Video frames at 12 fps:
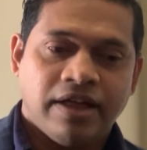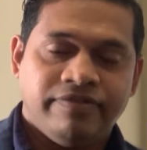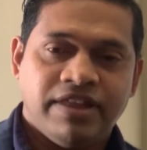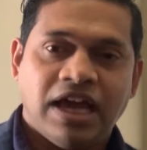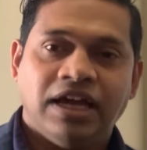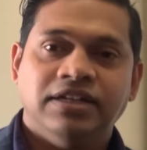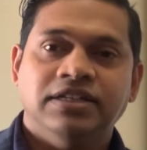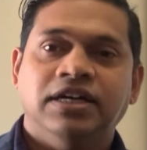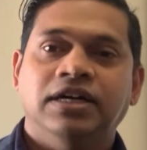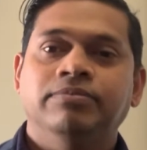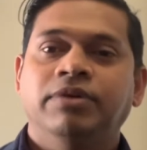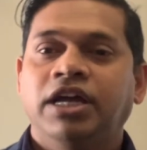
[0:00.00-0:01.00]
then
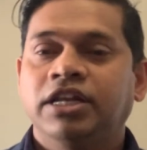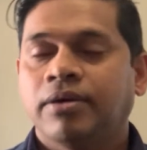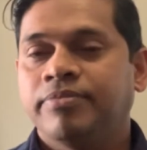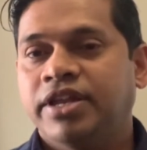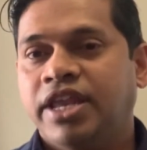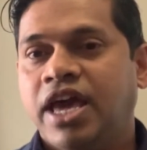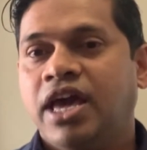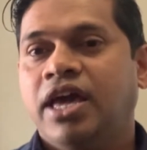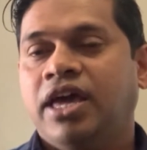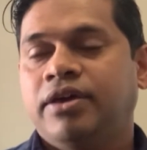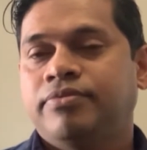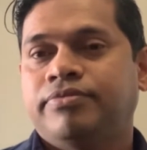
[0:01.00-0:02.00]
end of the
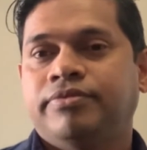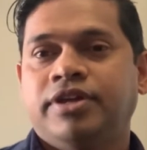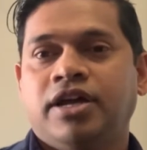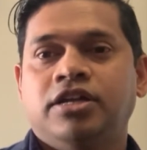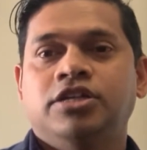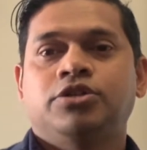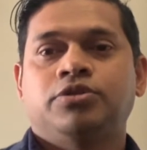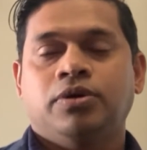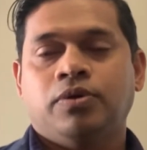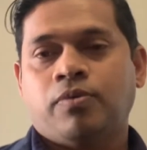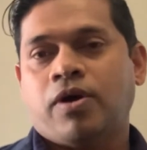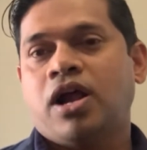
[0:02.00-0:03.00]
day, if there is
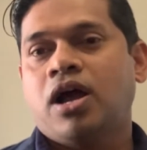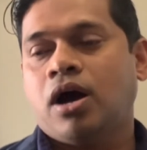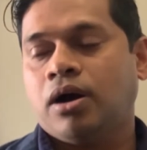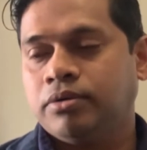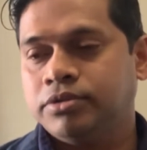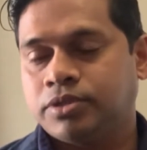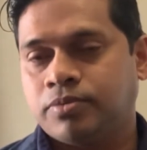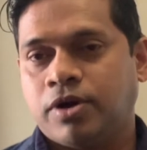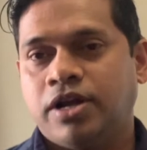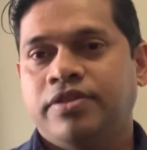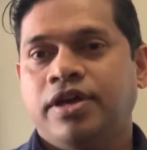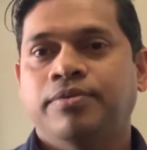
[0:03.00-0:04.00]
no warehouse
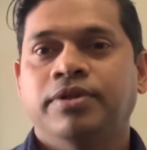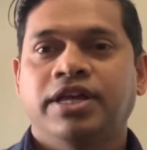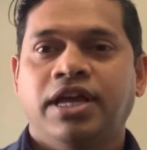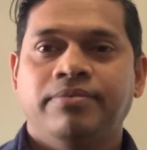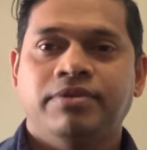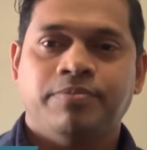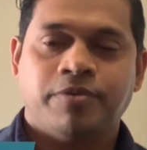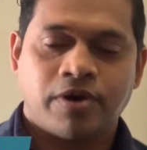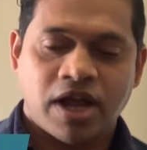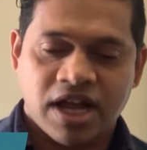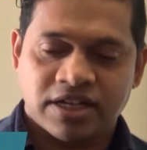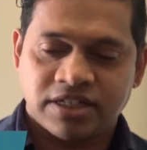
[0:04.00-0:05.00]
where they will keep the
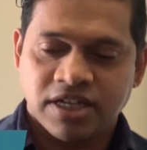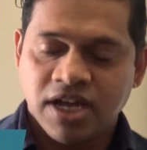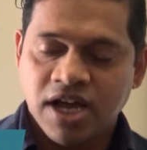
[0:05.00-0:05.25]
product.